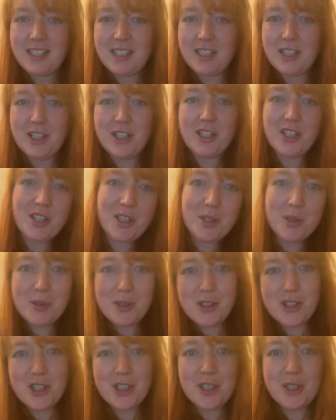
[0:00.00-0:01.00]
uh,
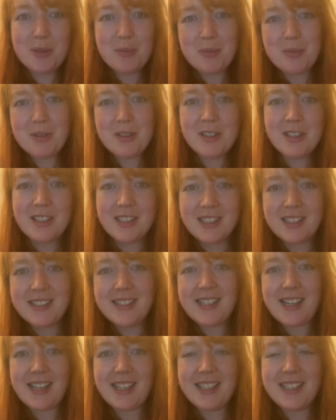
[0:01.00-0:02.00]
YouTube
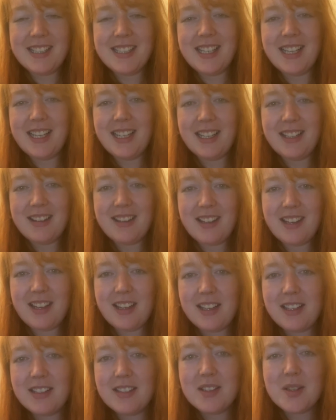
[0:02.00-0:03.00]
dieting
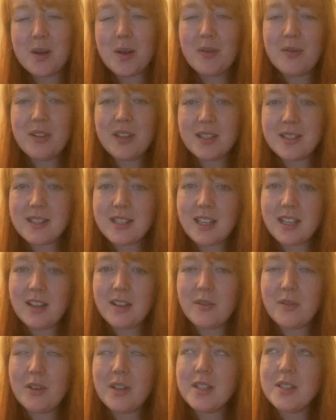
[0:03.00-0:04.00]
thing. So obviously in
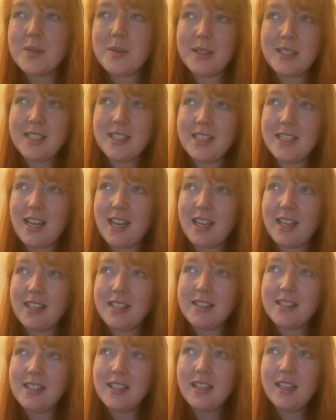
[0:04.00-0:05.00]
the first 20
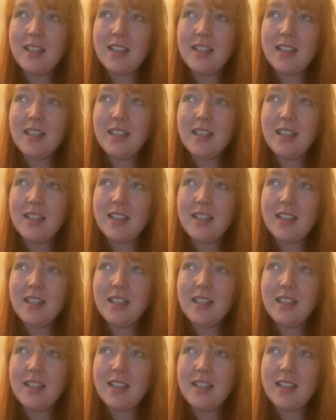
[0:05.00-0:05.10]
days,